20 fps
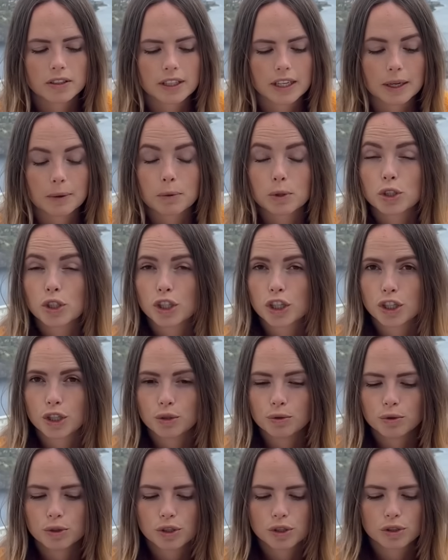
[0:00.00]
and it was
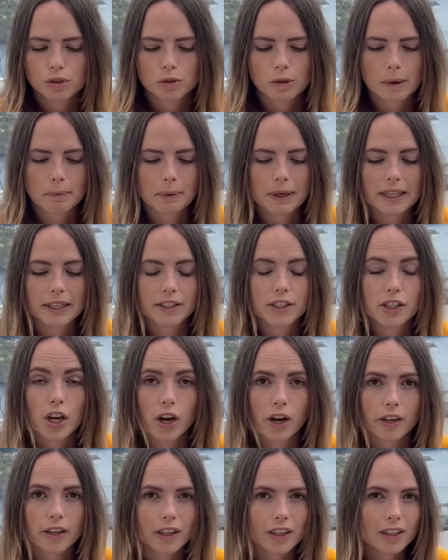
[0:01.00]
huge, so I made the
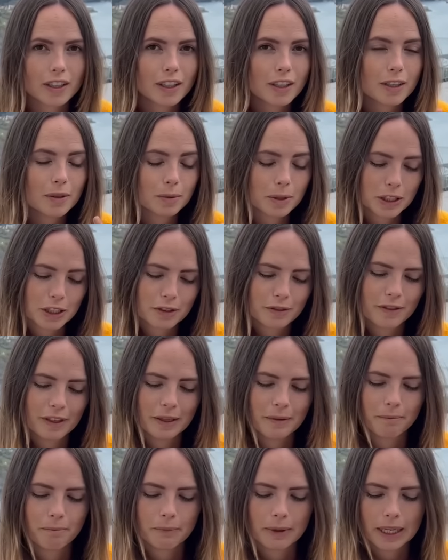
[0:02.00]
toddler, which fit
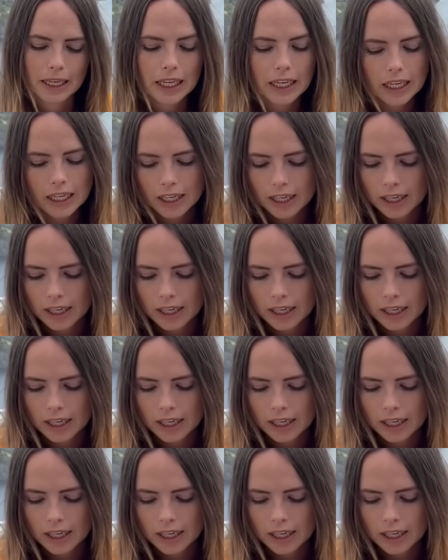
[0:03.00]
me.